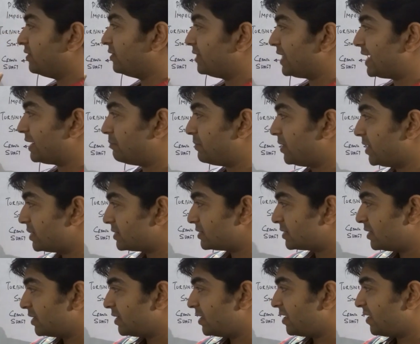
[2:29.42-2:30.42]
That
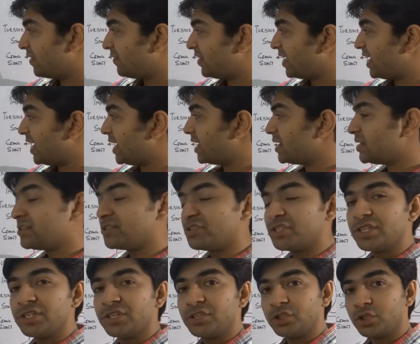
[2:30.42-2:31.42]
means the
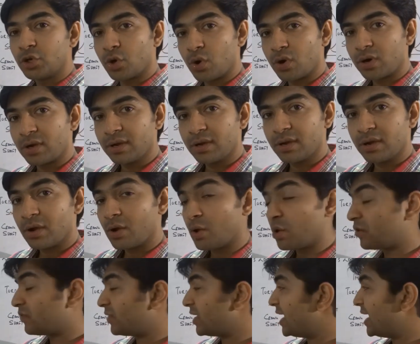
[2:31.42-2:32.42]
engine torque
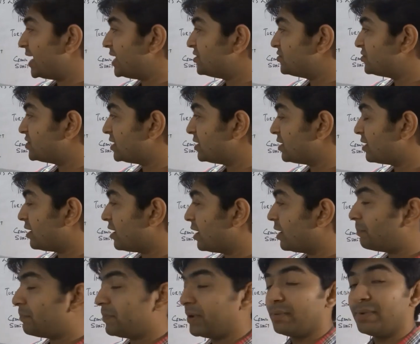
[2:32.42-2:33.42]
or the engine
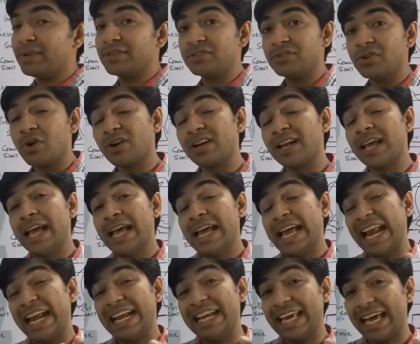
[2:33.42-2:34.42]
RPM is not
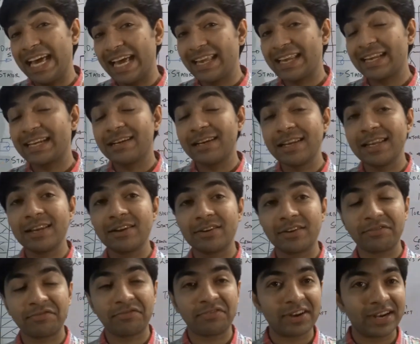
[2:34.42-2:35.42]
directly
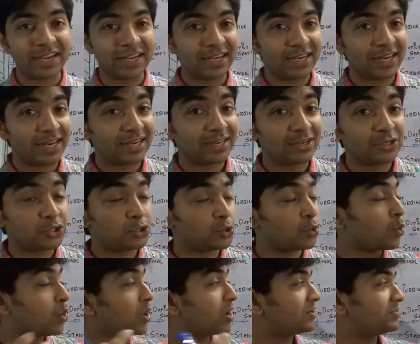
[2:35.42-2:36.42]
reflecting
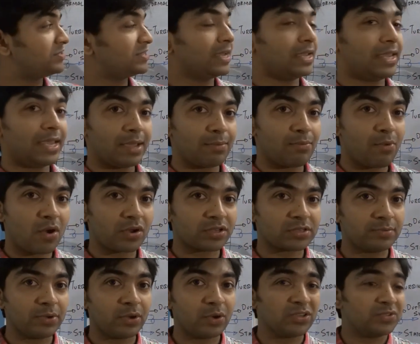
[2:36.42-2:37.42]
towards the
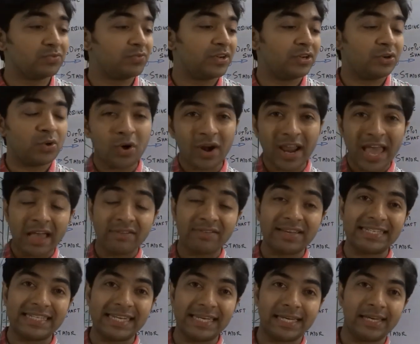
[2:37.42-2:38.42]
gearbox, because we don't have
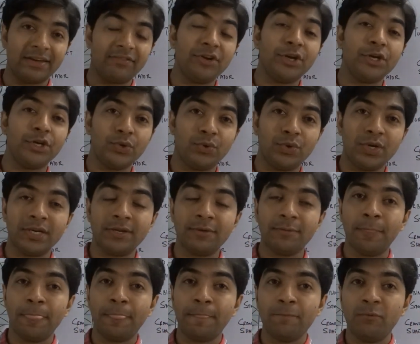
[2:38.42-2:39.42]
a takeaway unit
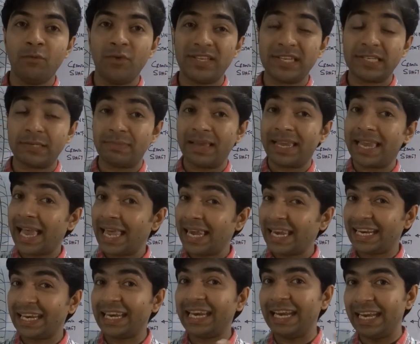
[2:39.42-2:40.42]
which is
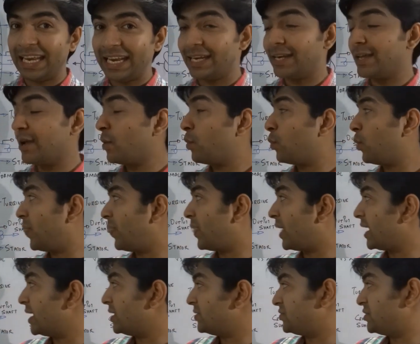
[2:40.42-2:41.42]
mechanically linked with
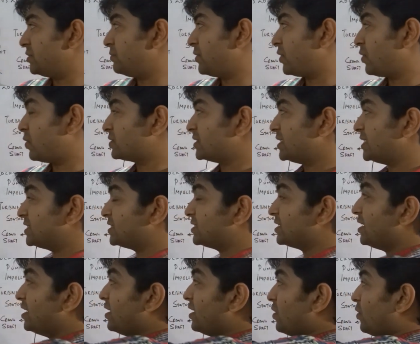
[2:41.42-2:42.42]
the engine, because
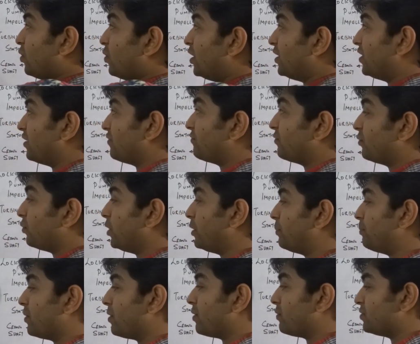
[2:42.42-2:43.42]
it's only the
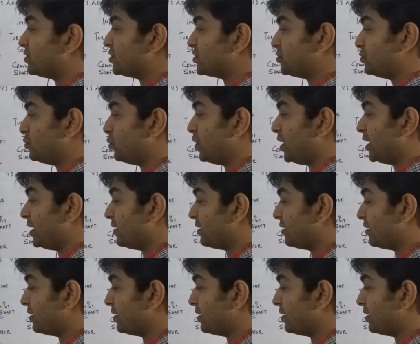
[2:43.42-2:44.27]
fluid power which is doing